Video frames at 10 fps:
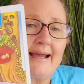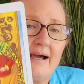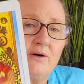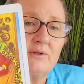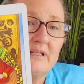
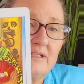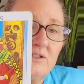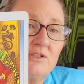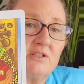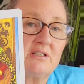out
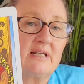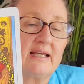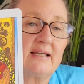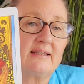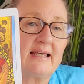is to
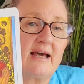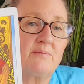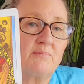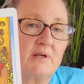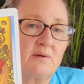take
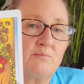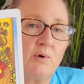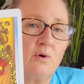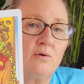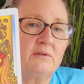that big,
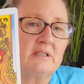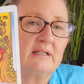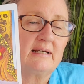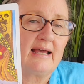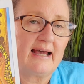bold
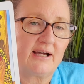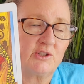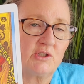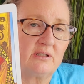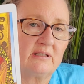
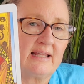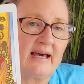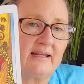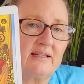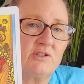action.
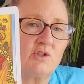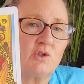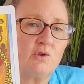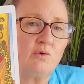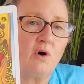That is
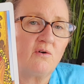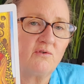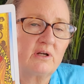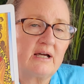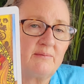you
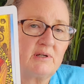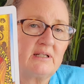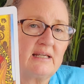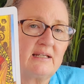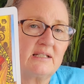overcoming
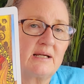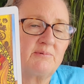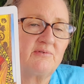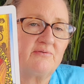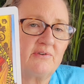any type
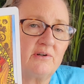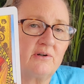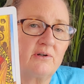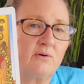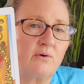of
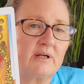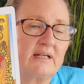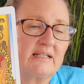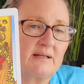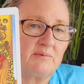fear or
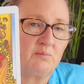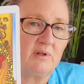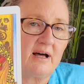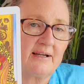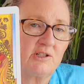any type of
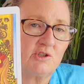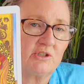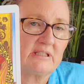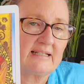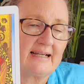blockage or
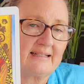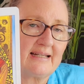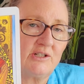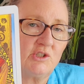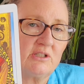
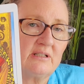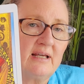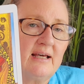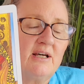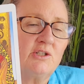stagnation
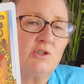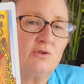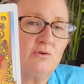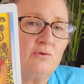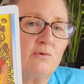
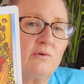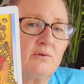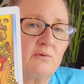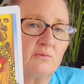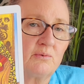
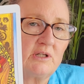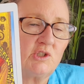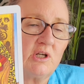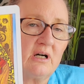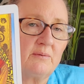to
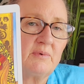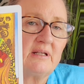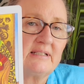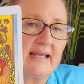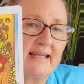reach up
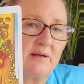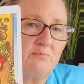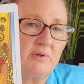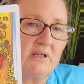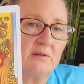and take a
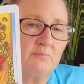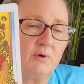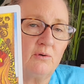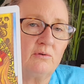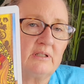big,
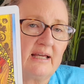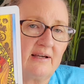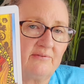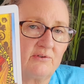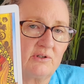bold
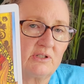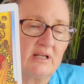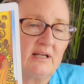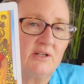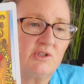effort.
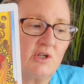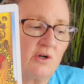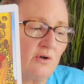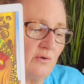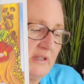
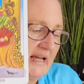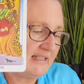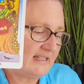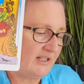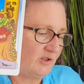So
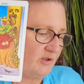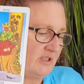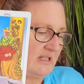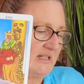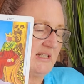that's
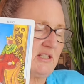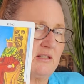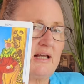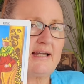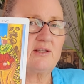interesting. It's
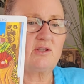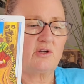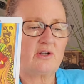like they're